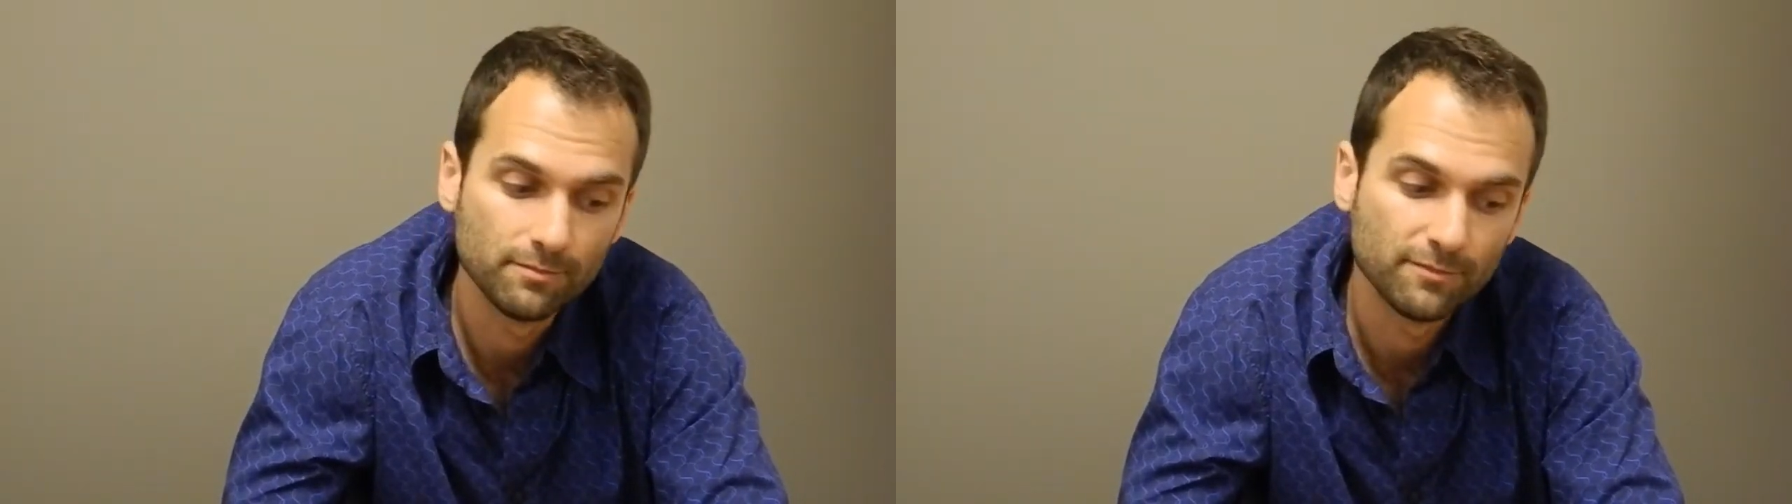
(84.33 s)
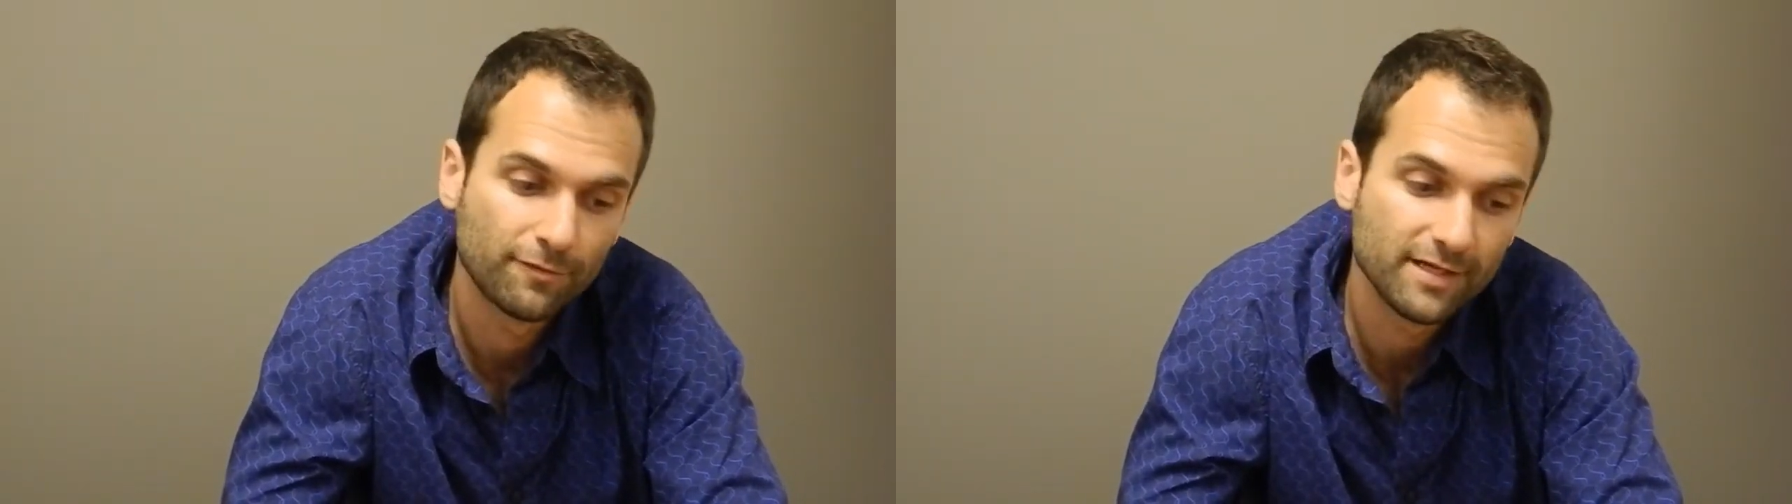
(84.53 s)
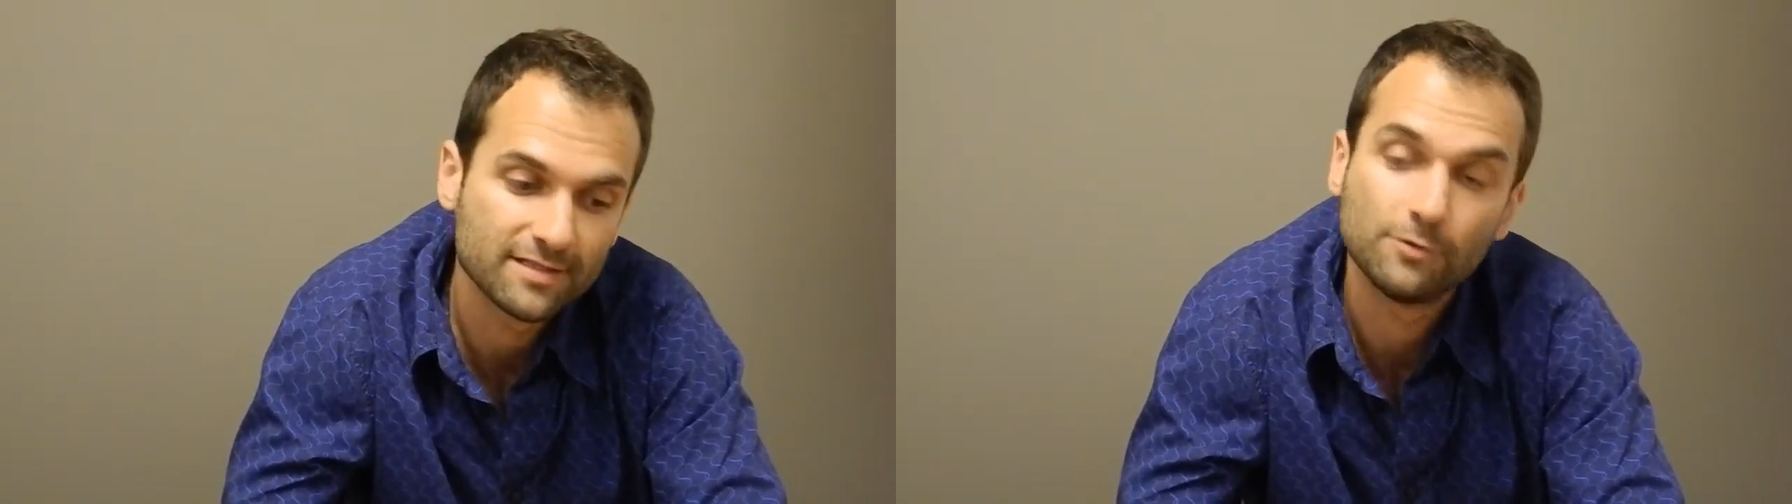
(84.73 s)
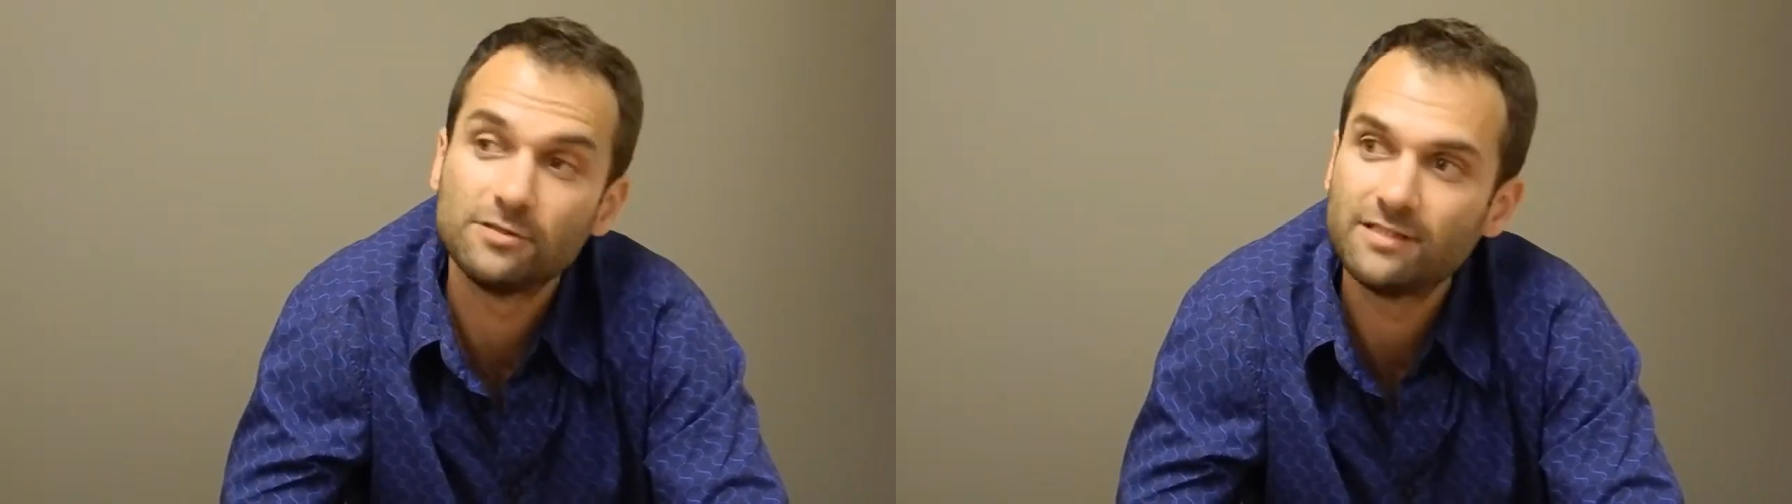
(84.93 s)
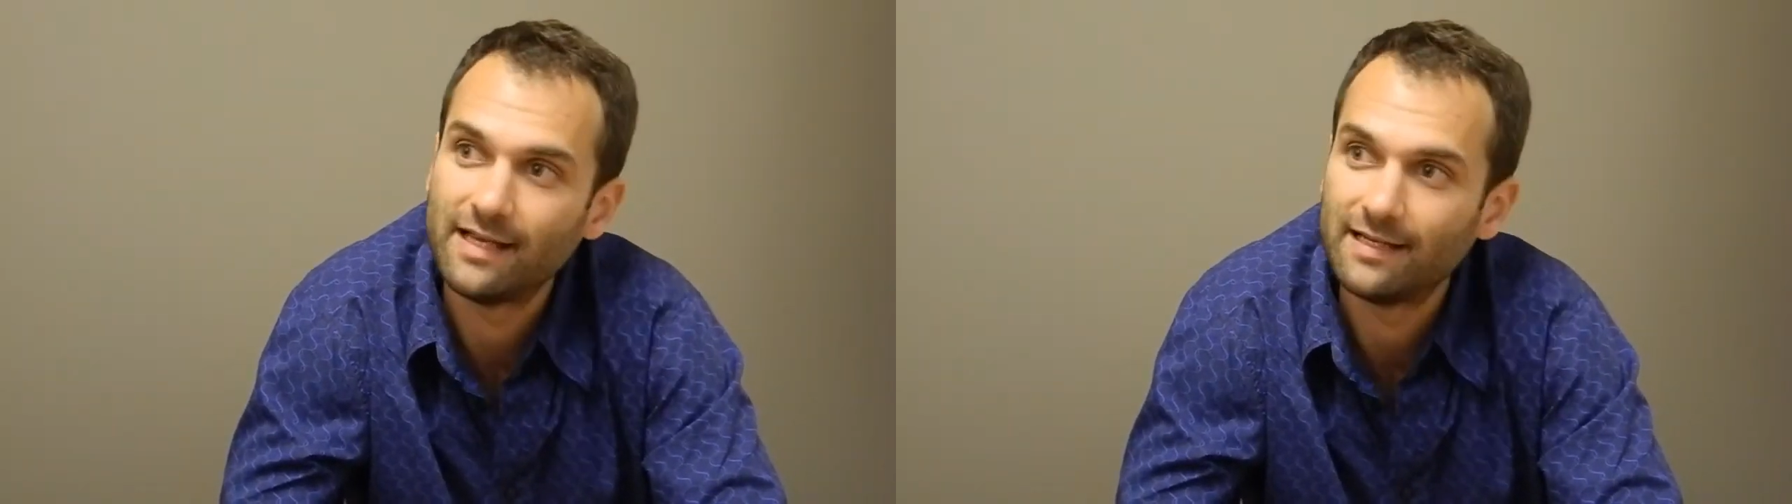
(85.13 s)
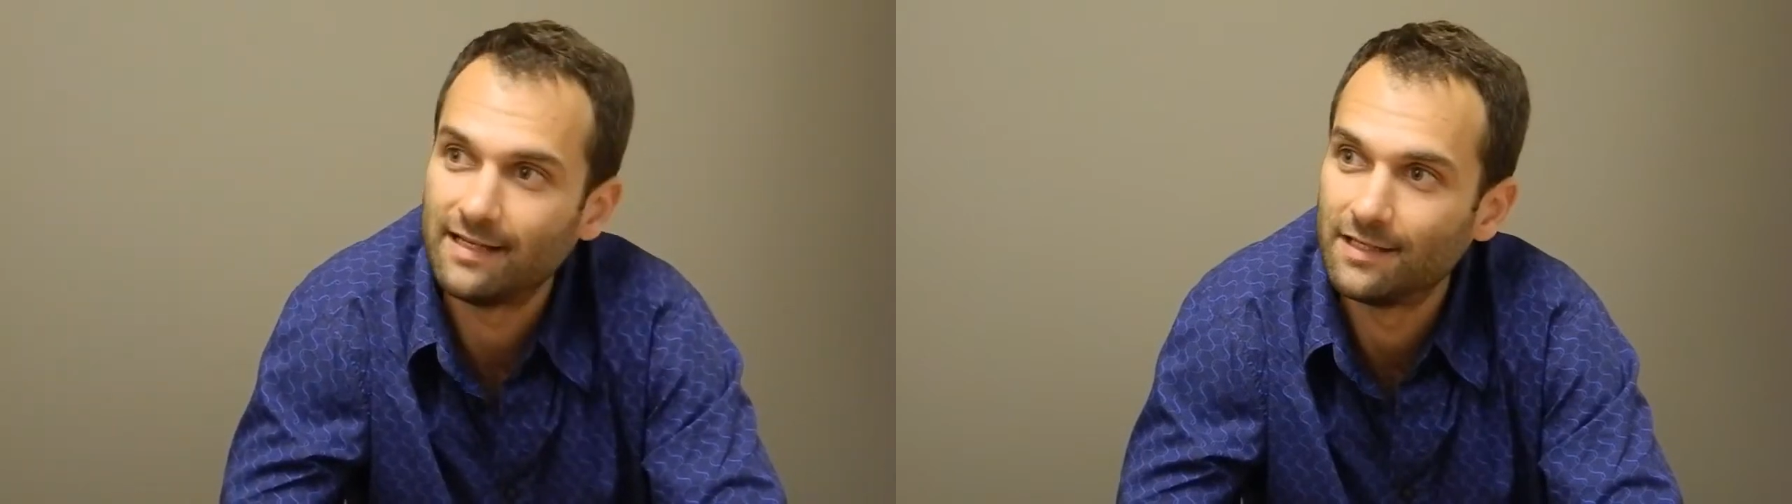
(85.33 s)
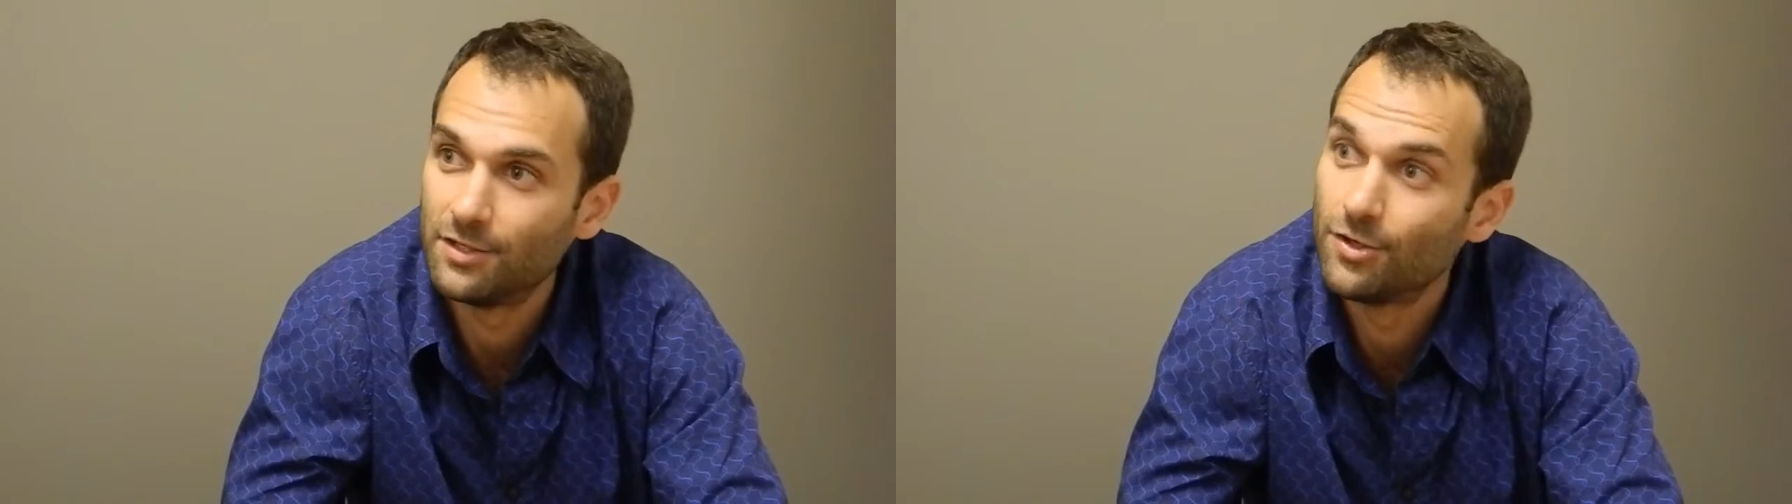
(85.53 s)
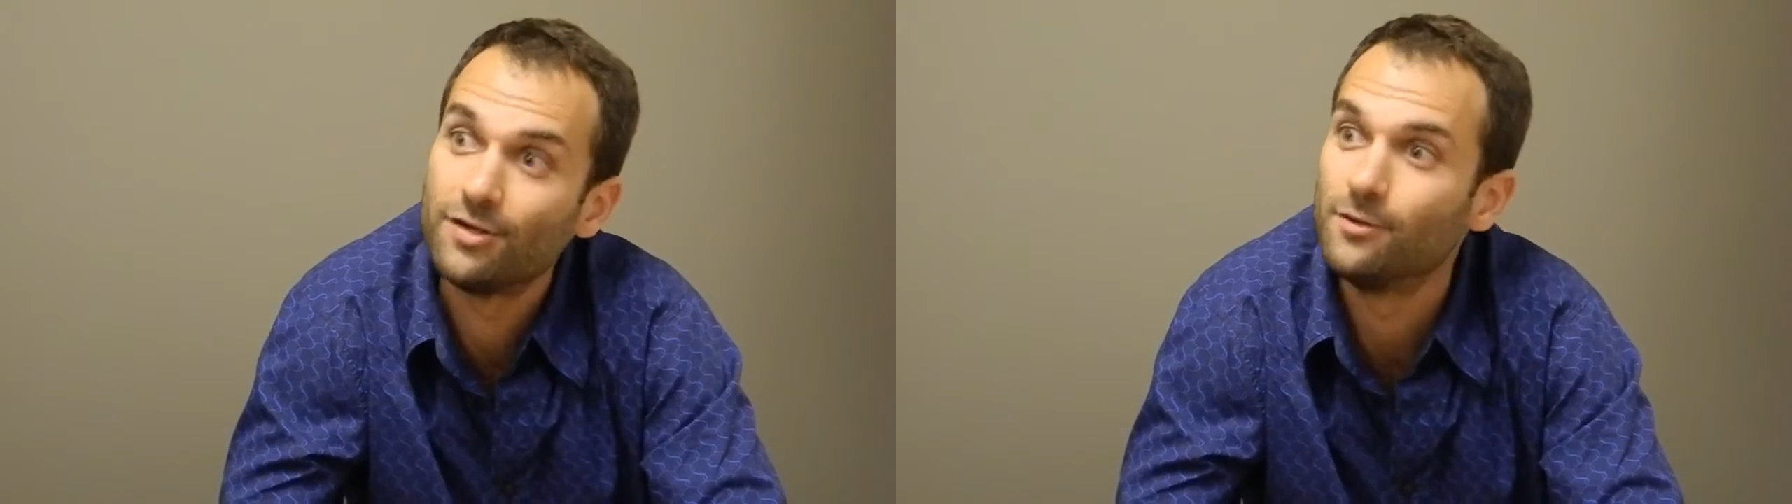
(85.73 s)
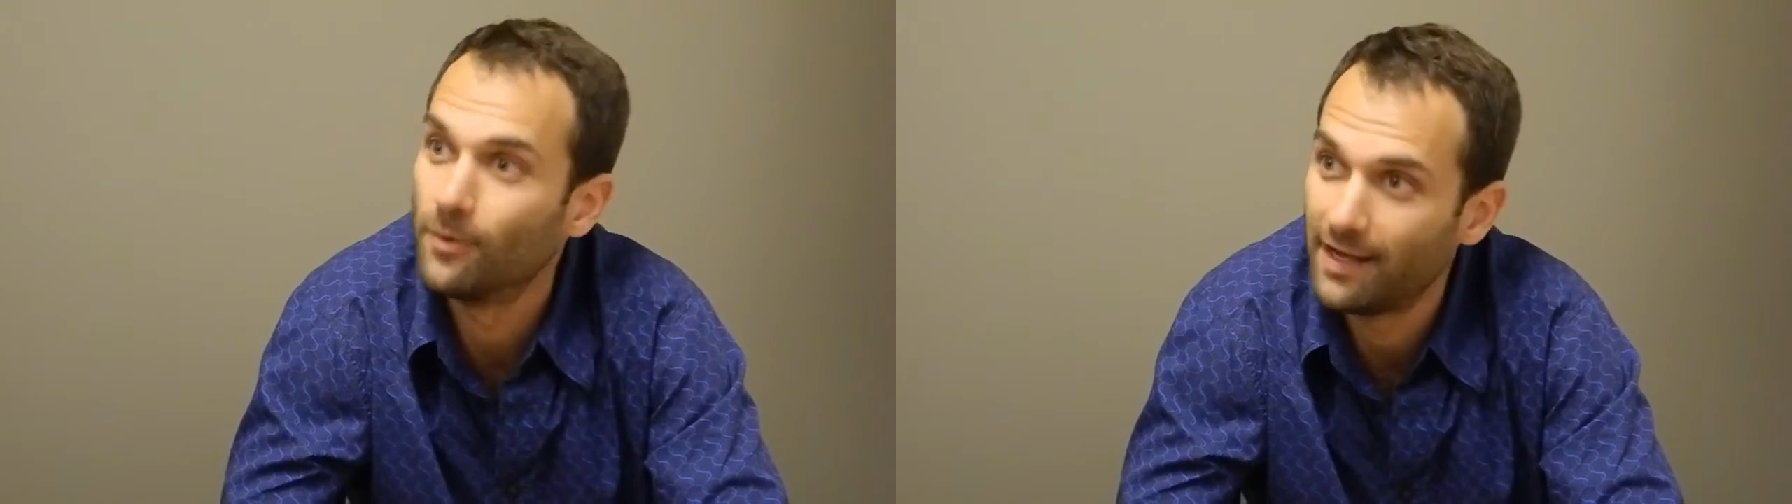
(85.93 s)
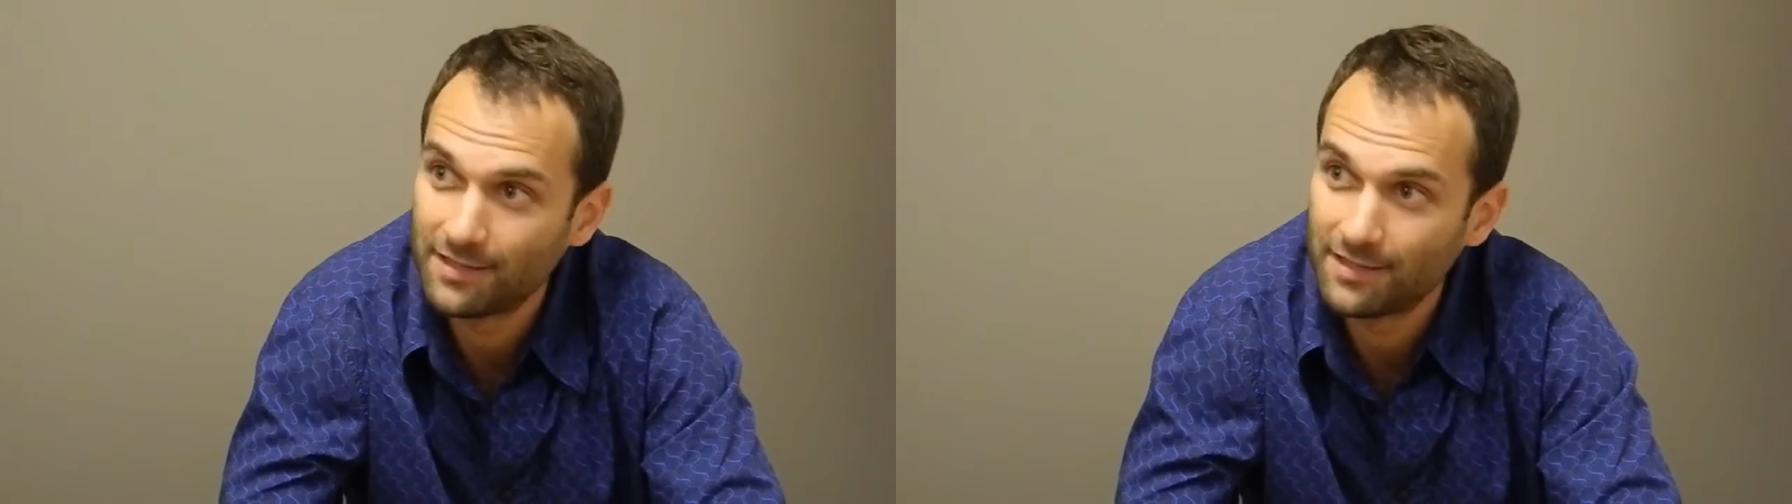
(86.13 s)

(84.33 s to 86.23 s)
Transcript: free associate in a nerdy way,